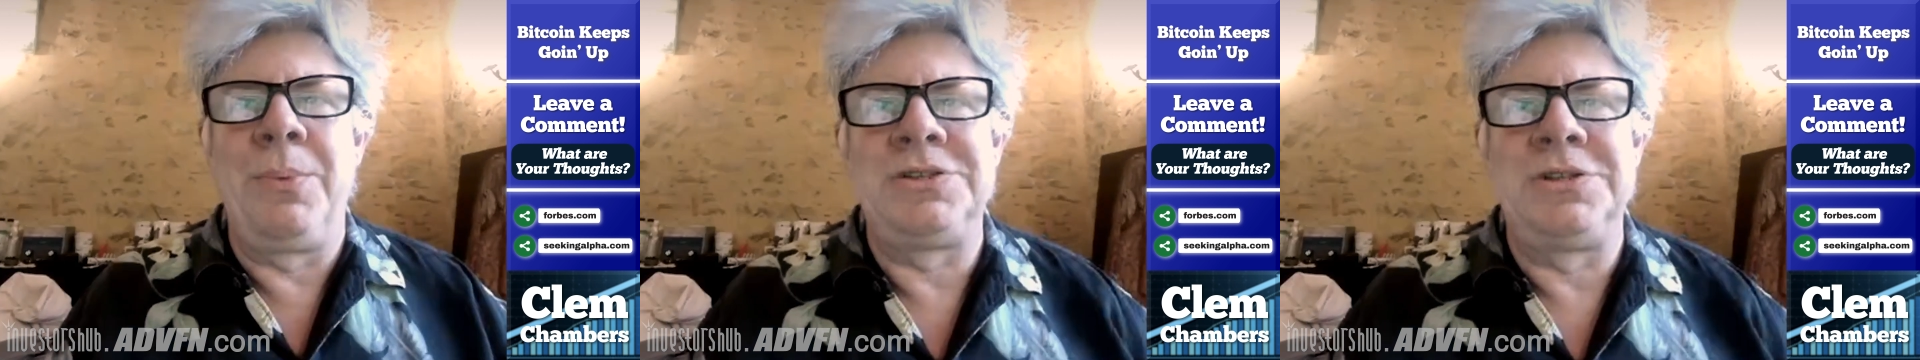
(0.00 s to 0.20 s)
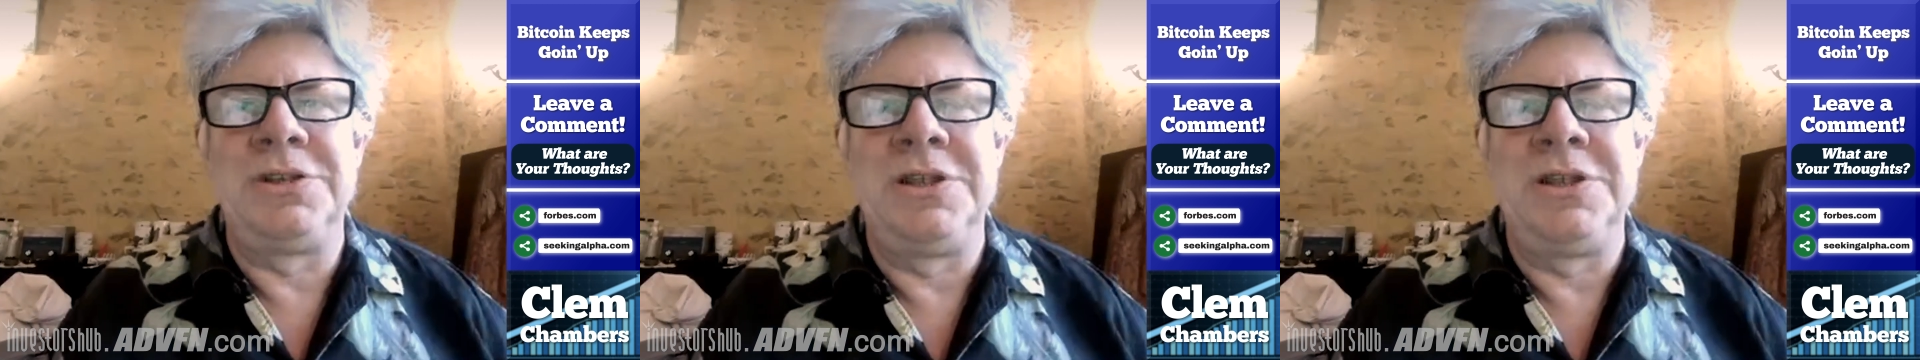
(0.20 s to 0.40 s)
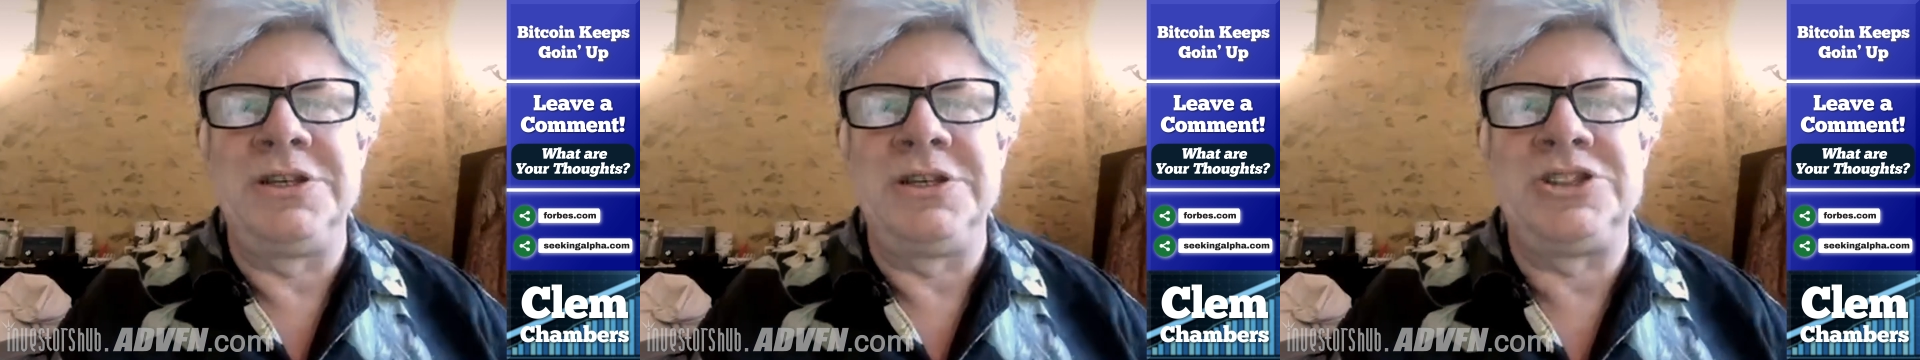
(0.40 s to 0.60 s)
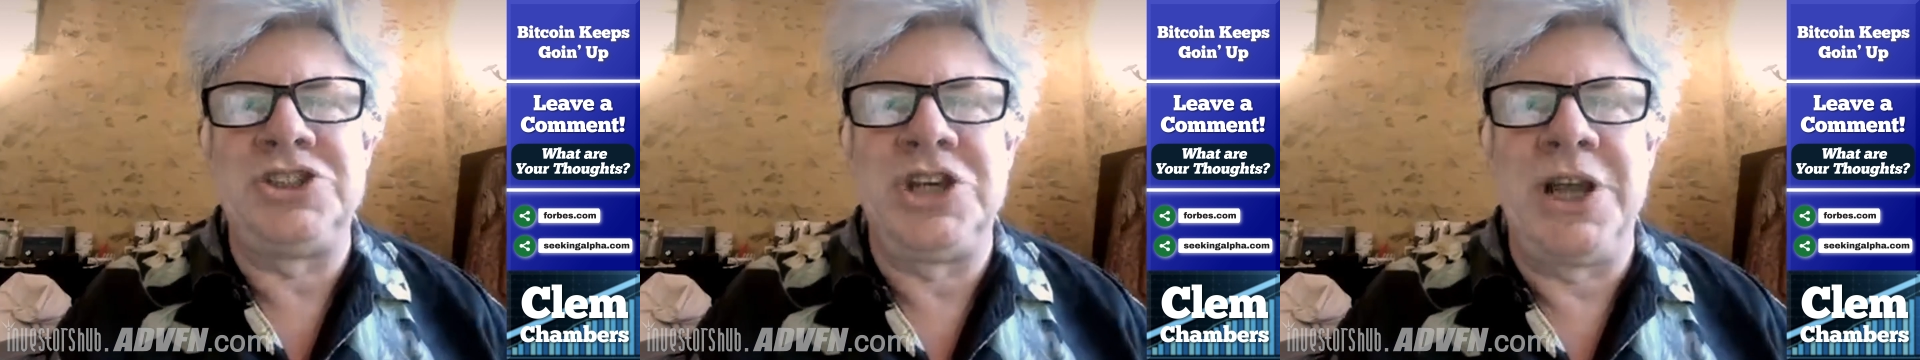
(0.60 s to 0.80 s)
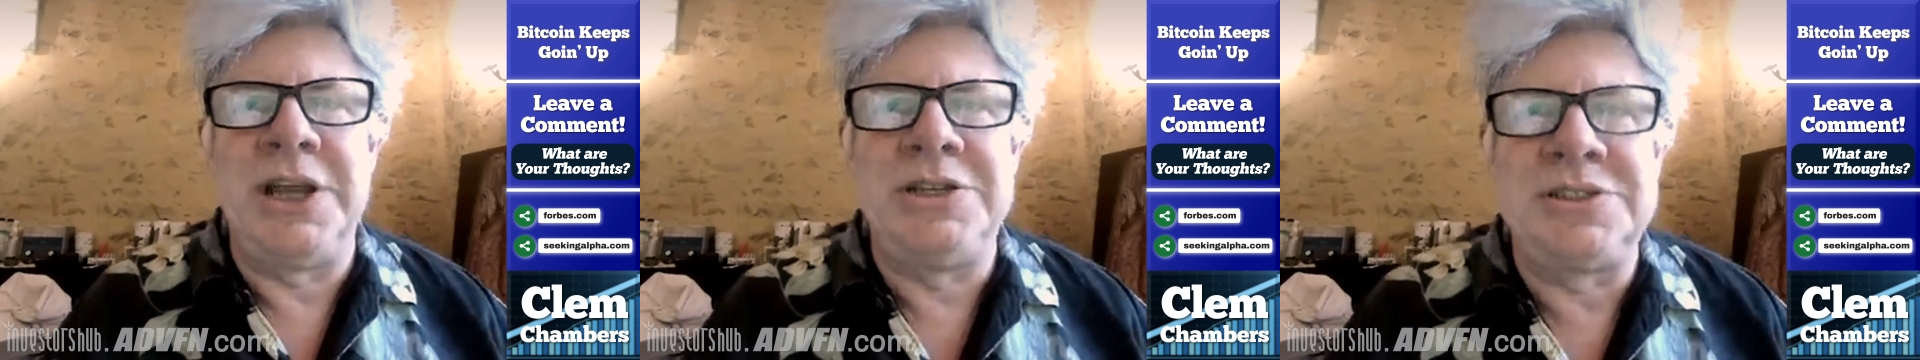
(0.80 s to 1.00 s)
Well, it went to
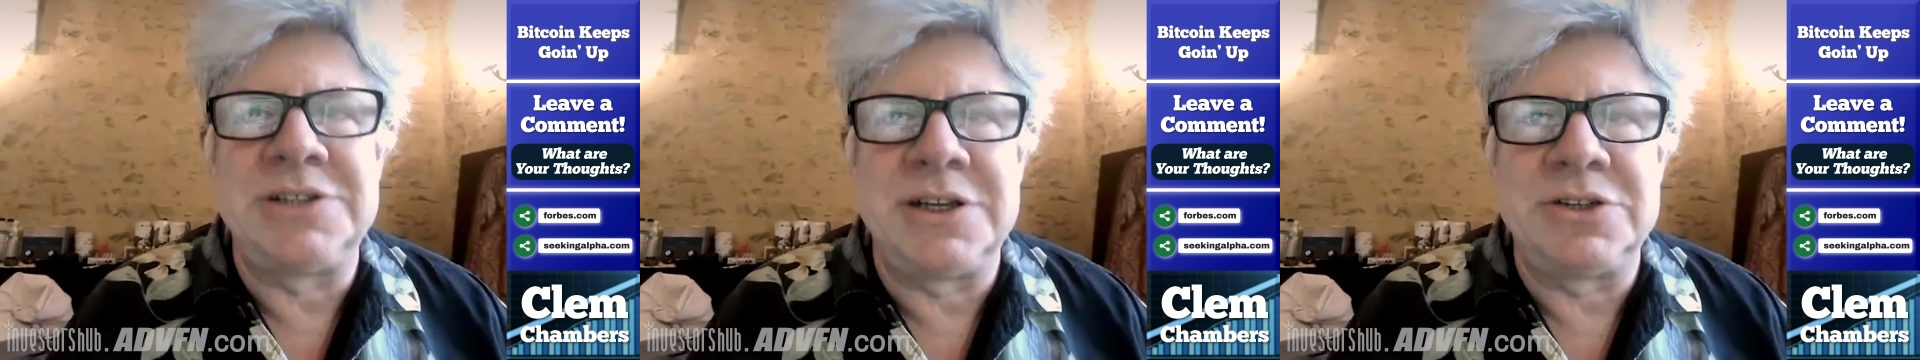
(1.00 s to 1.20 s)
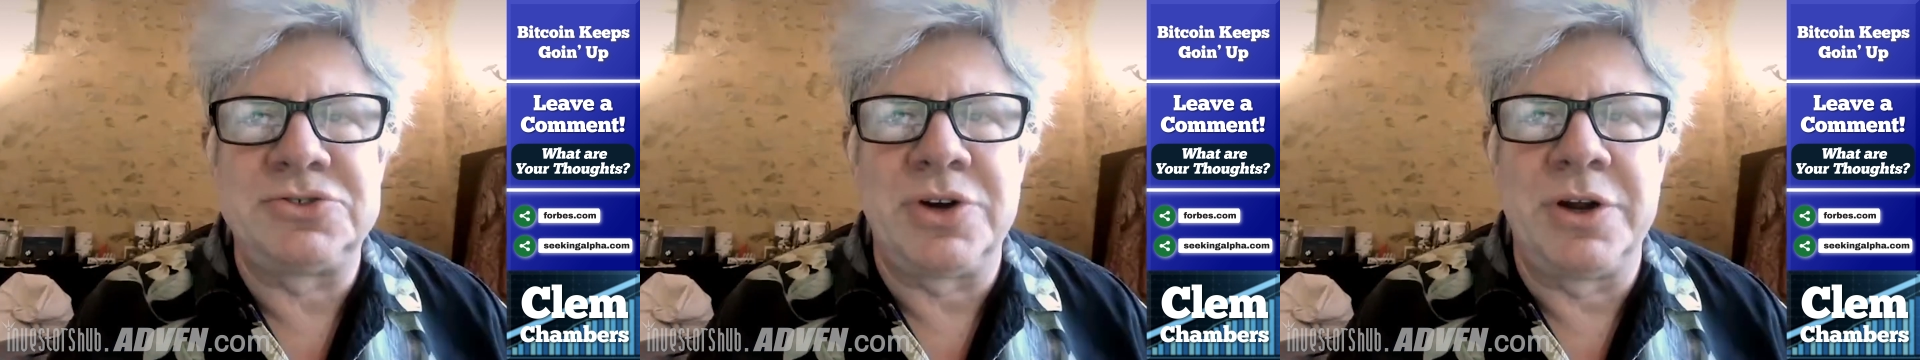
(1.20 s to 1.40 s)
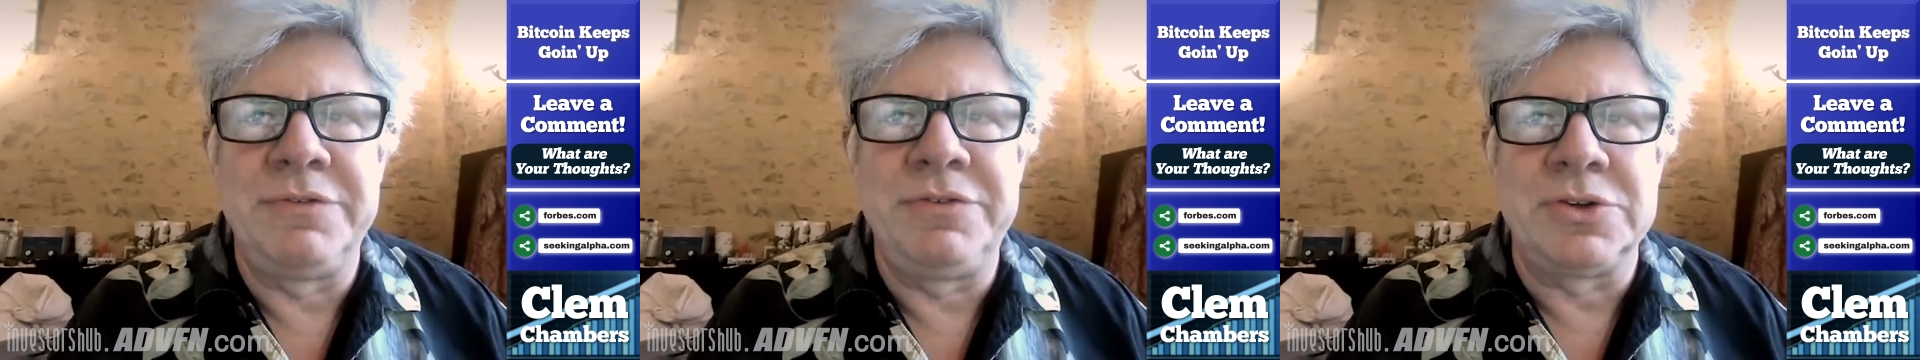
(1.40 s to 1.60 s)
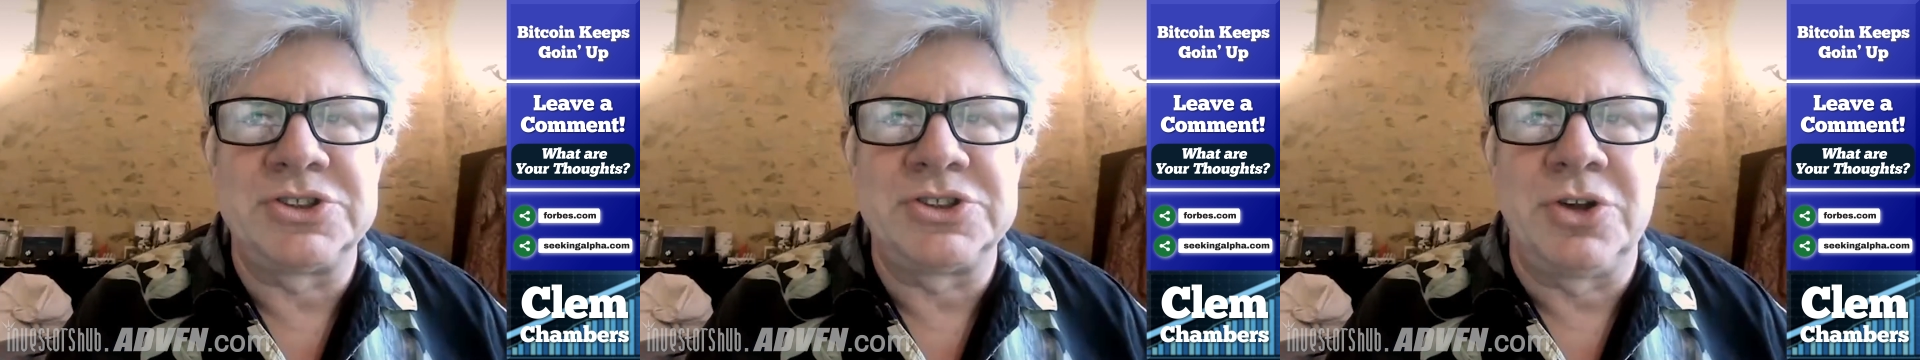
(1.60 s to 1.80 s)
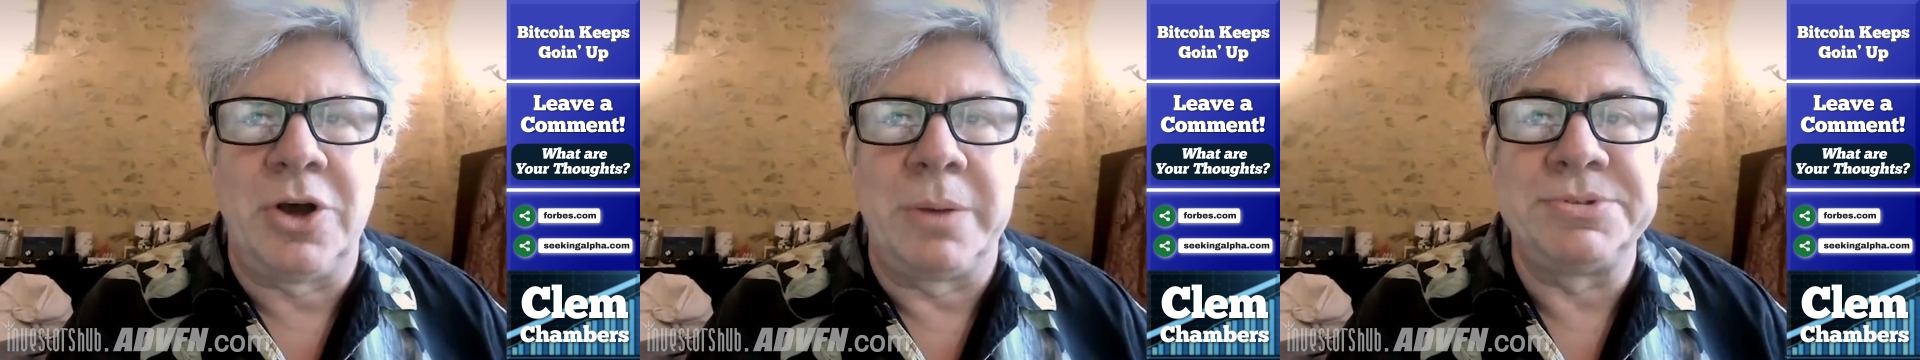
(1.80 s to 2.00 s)
the exchange that drove your
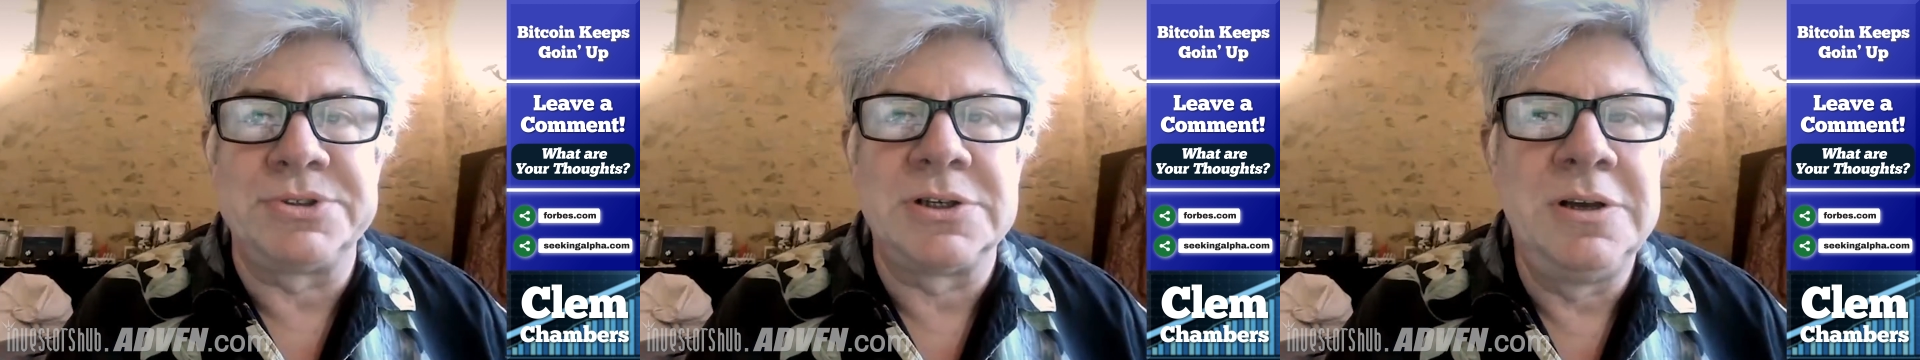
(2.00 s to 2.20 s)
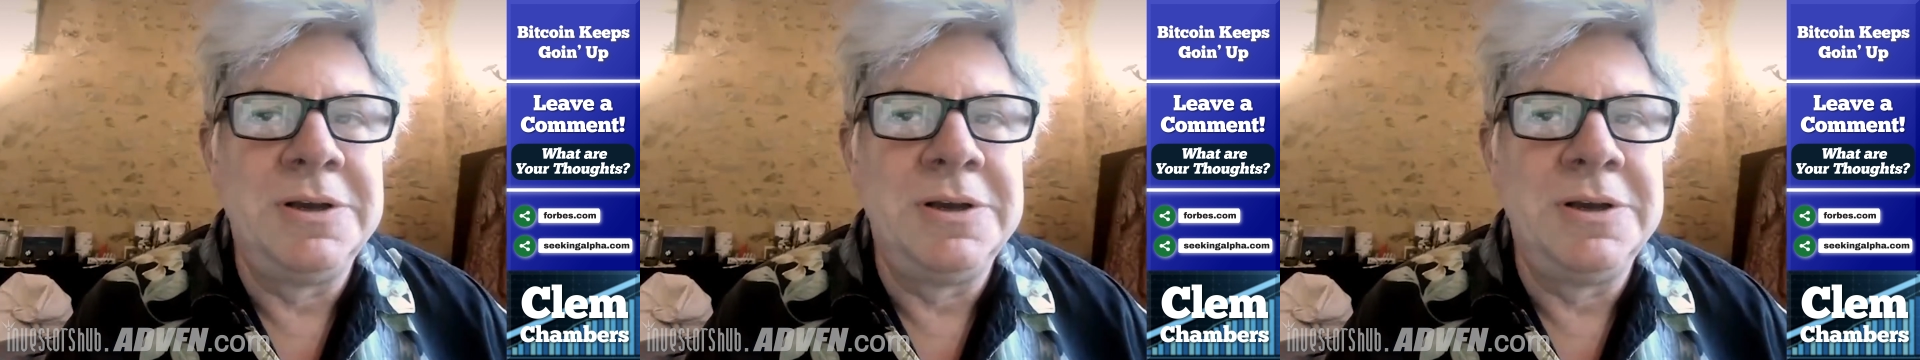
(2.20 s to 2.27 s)
stops.